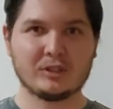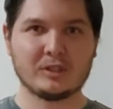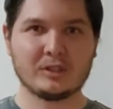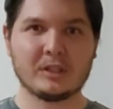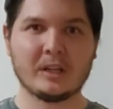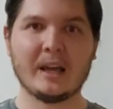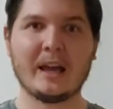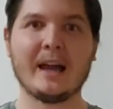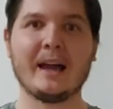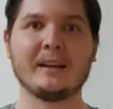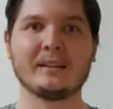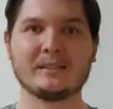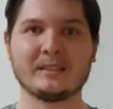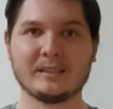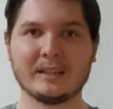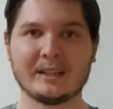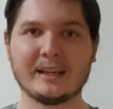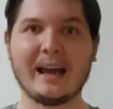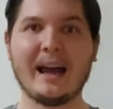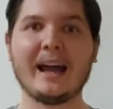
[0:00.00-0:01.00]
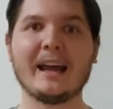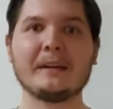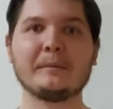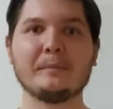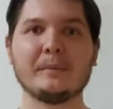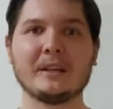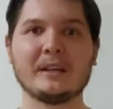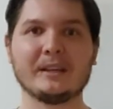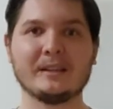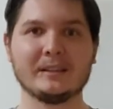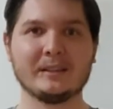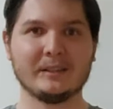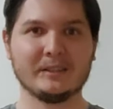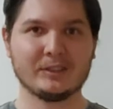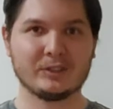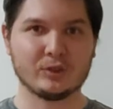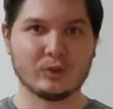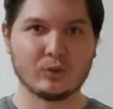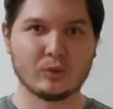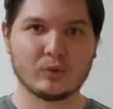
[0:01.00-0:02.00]
to guide me
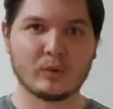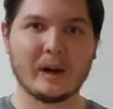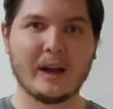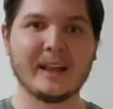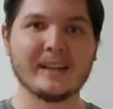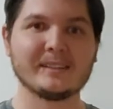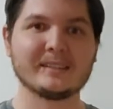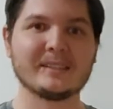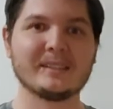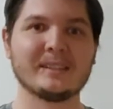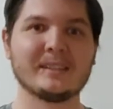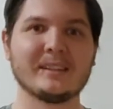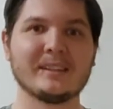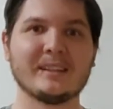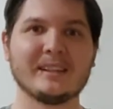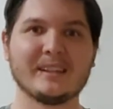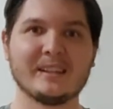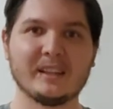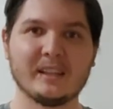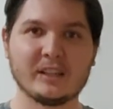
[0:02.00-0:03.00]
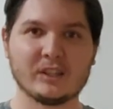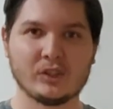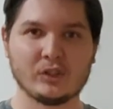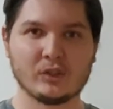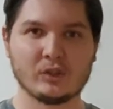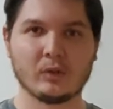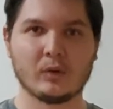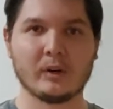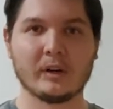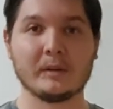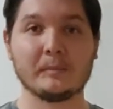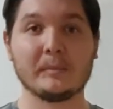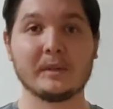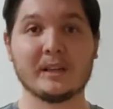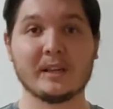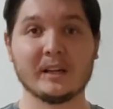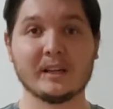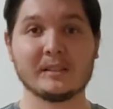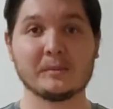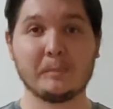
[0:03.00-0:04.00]
to write this story,
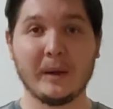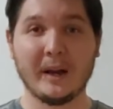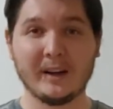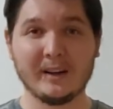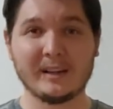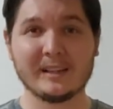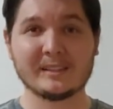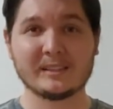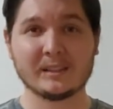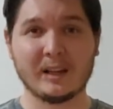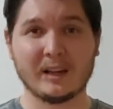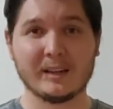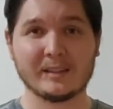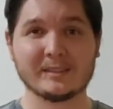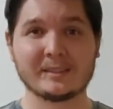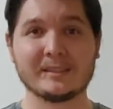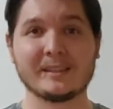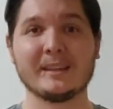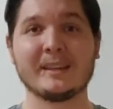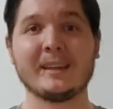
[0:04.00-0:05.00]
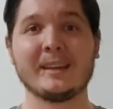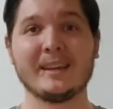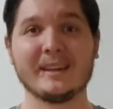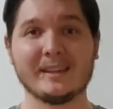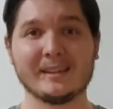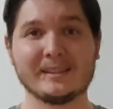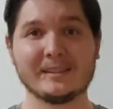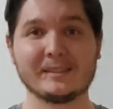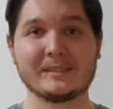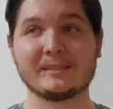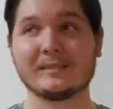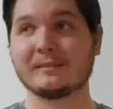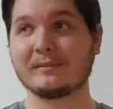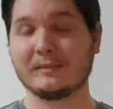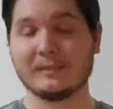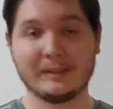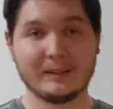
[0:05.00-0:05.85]
because Paradise Lost is